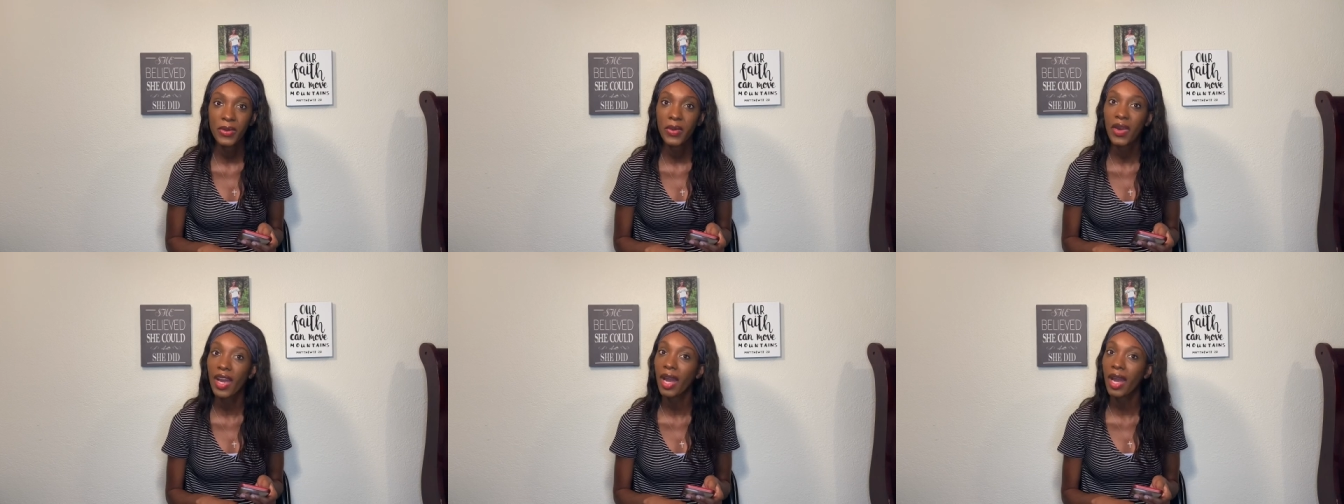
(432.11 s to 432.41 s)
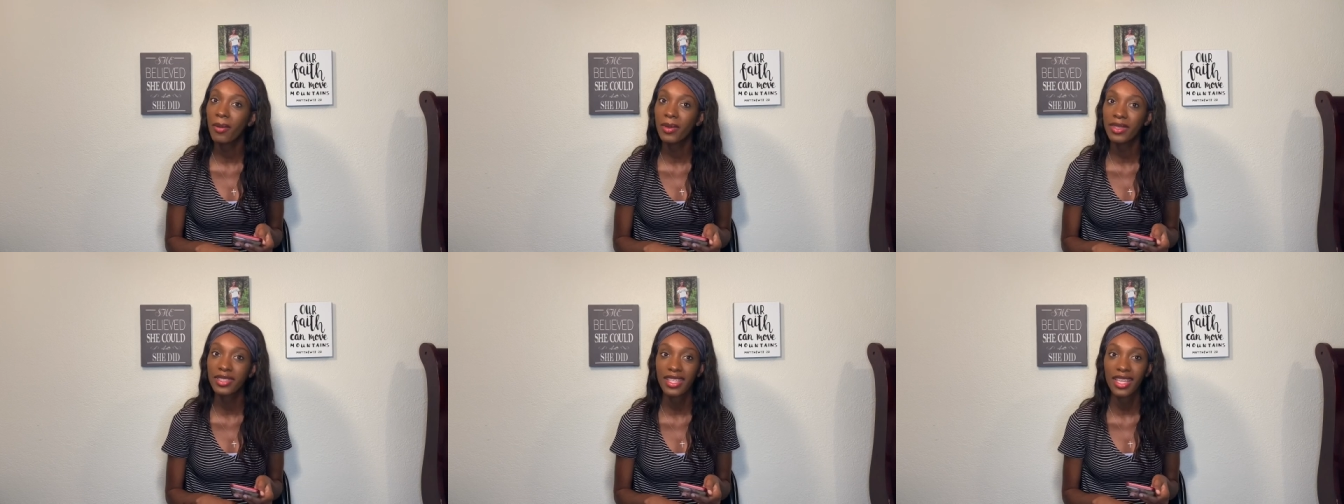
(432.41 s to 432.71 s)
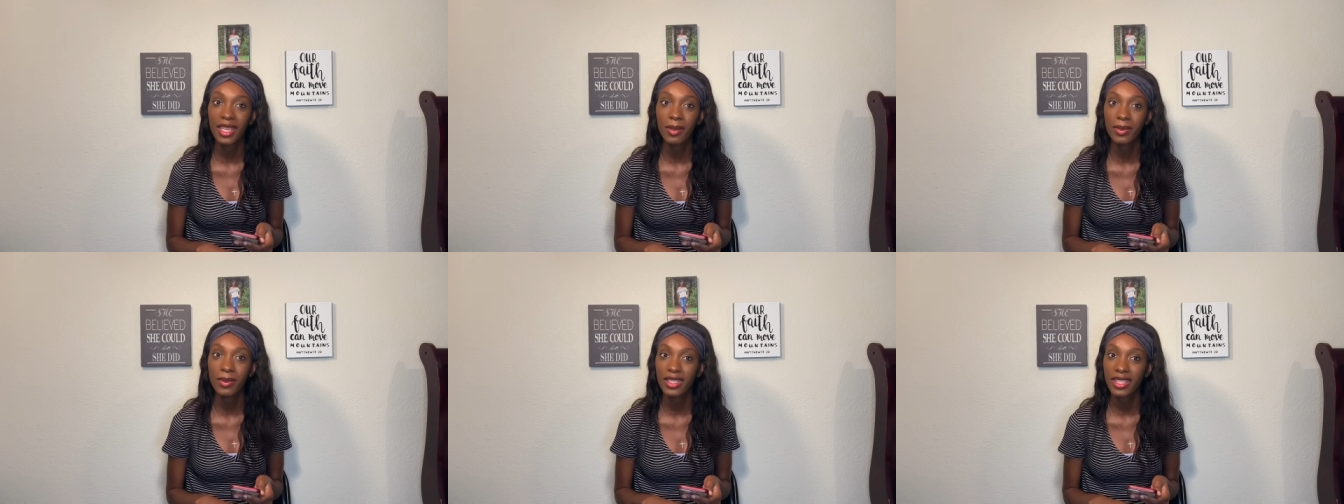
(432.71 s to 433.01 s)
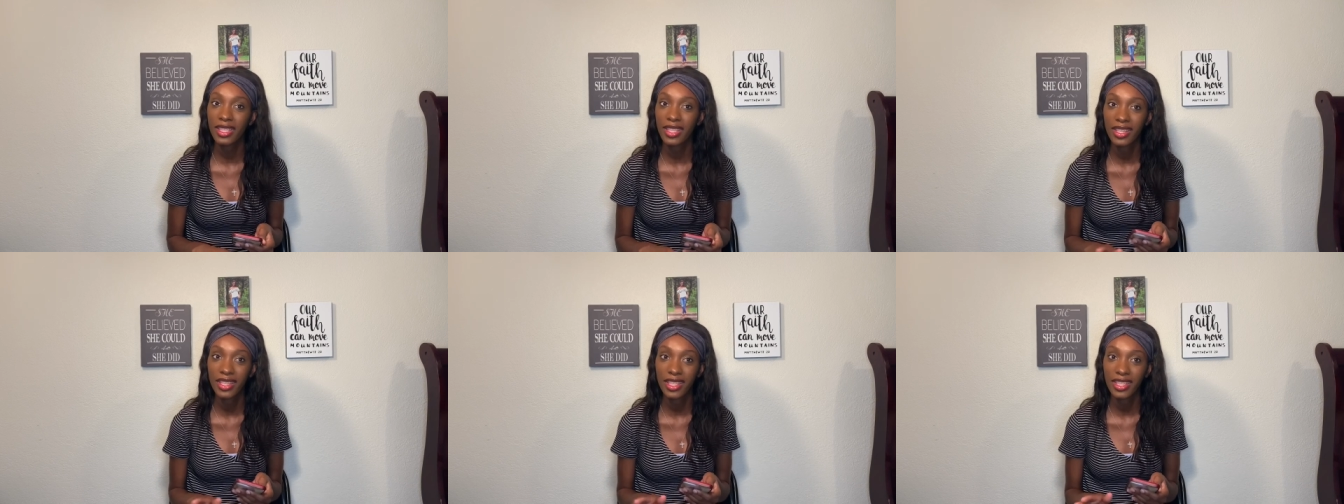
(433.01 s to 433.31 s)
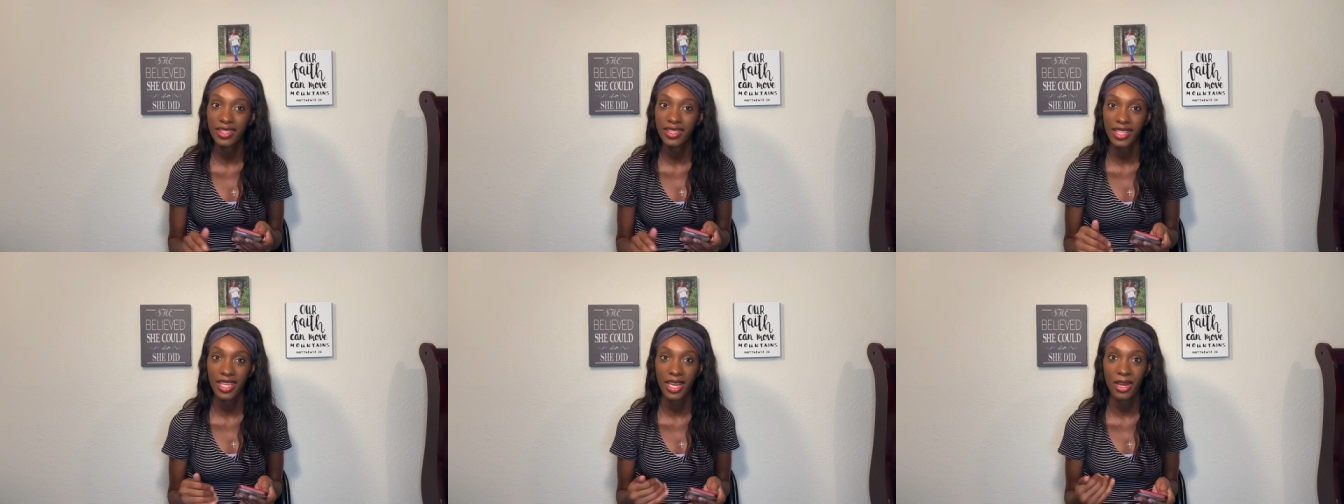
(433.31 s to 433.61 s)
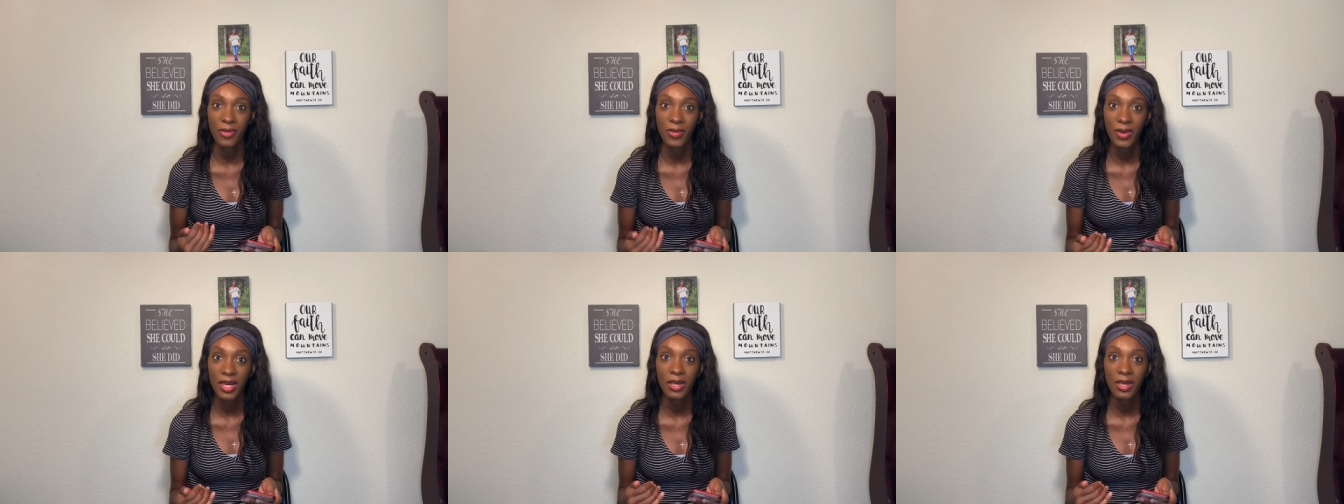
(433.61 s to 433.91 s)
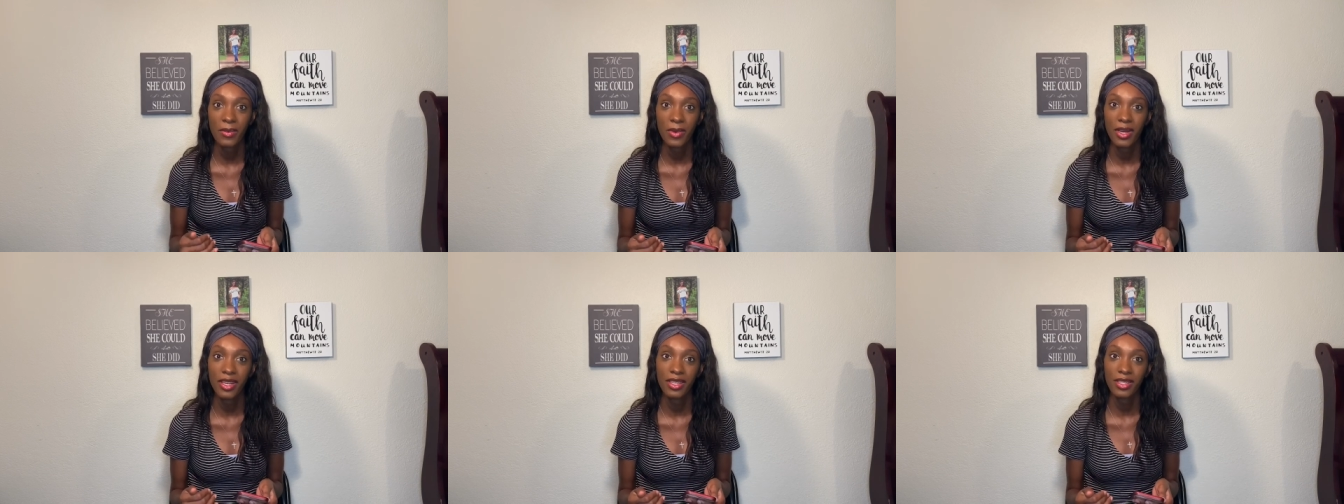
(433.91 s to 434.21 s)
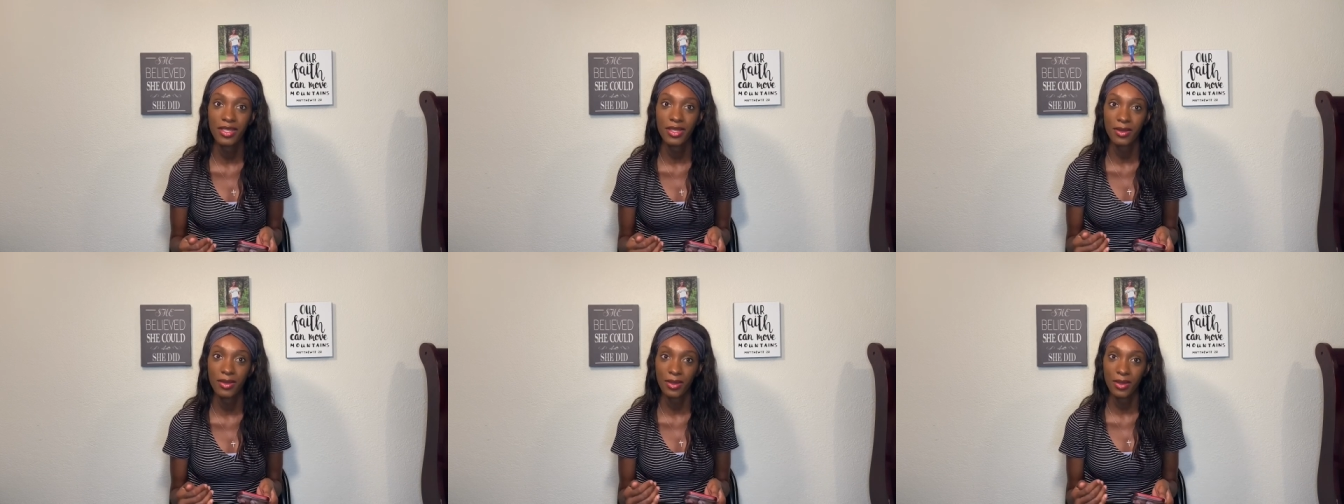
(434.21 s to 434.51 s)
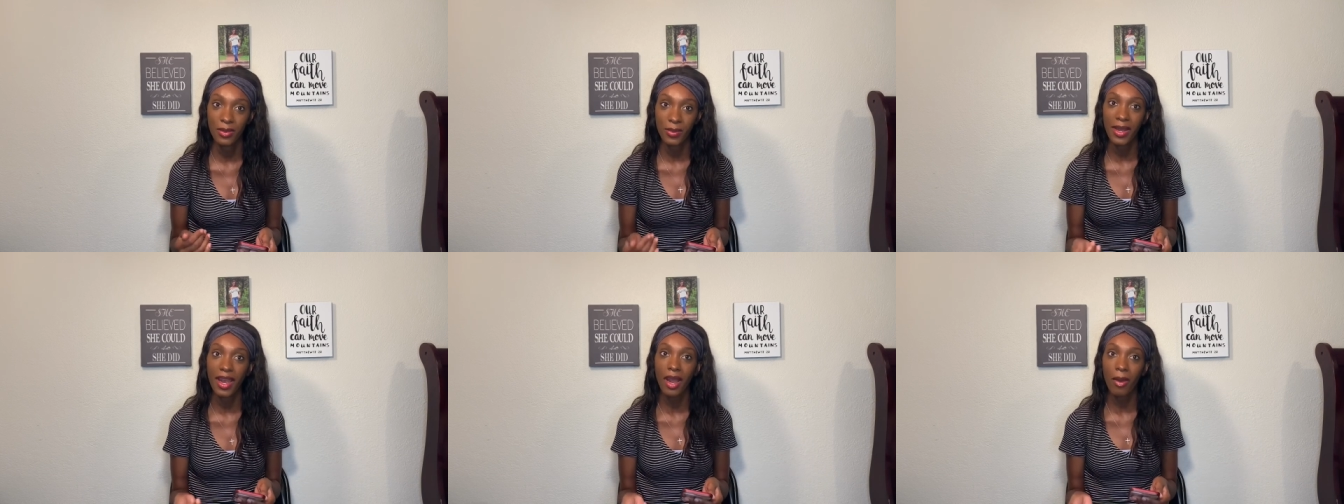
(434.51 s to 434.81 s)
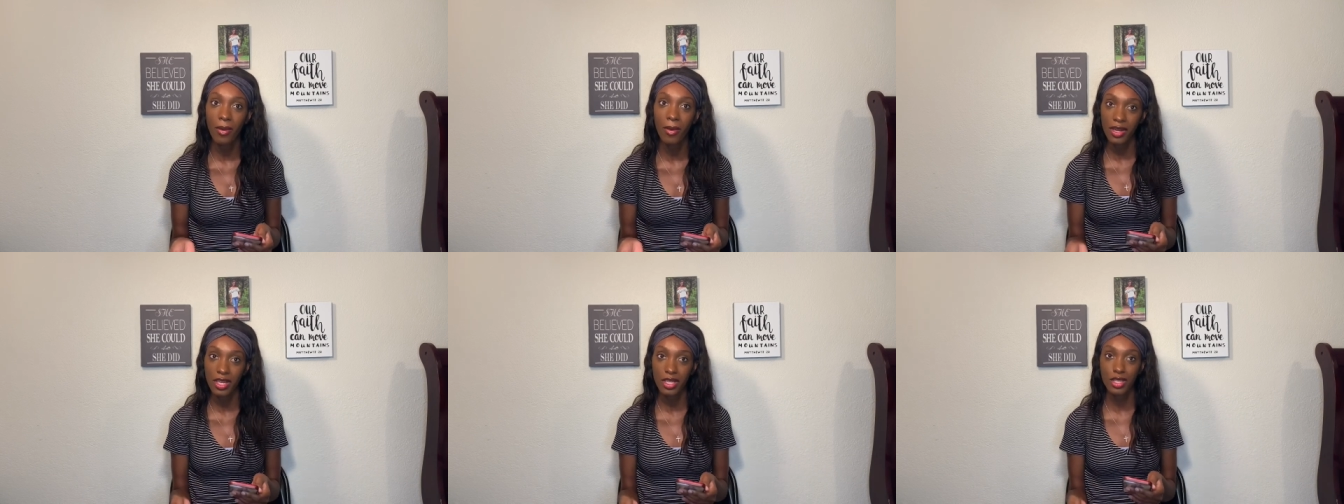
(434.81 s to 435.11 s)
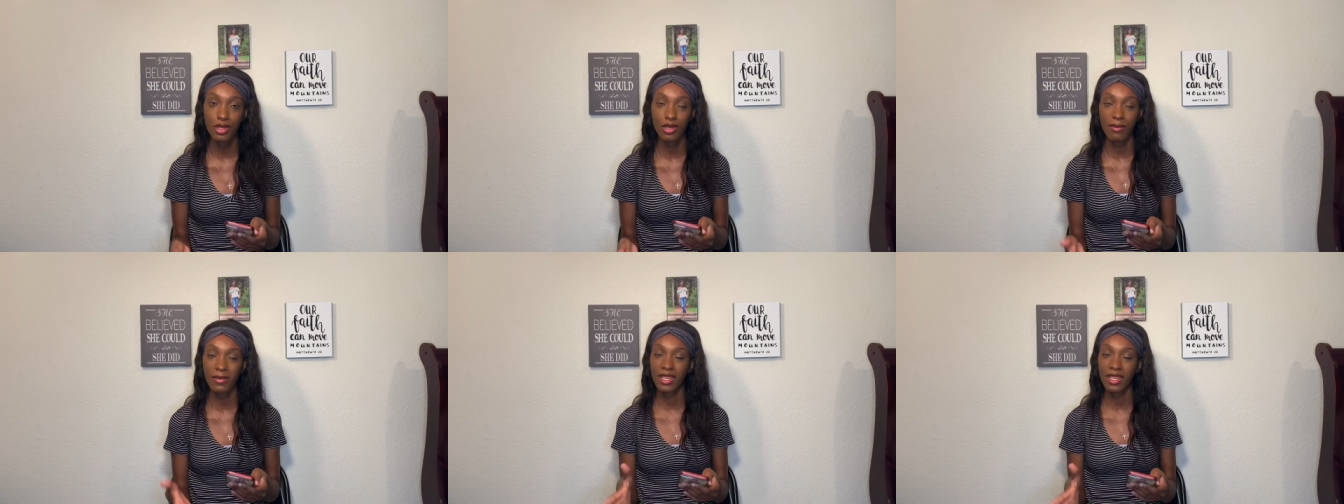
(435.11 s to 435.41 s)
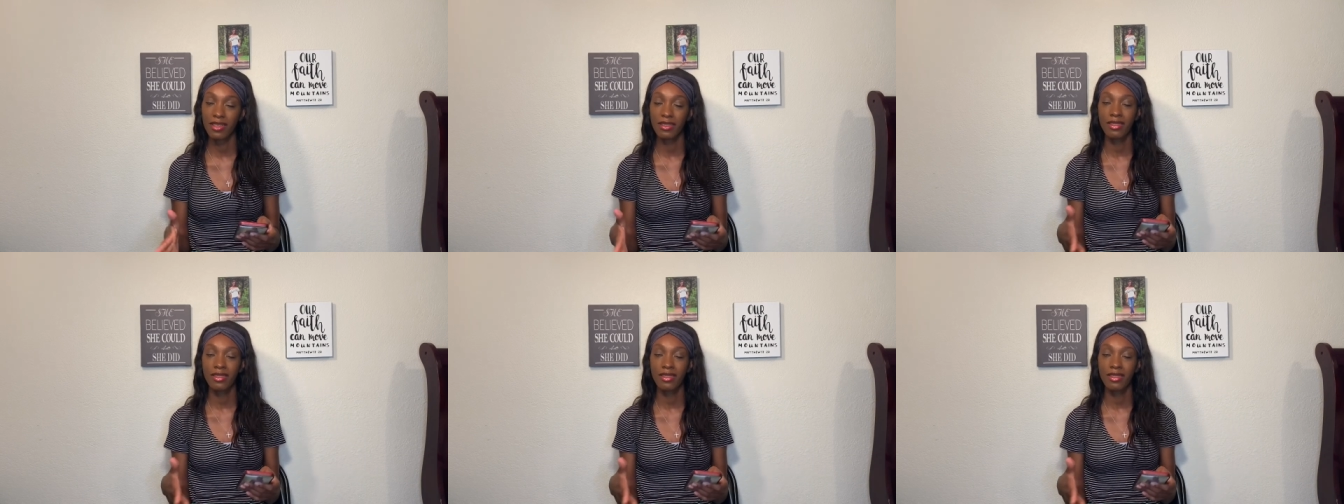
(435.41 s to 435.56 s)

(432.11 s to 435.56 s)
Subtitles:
I wasn't able to eat things that I really wanted to the way I wanted to because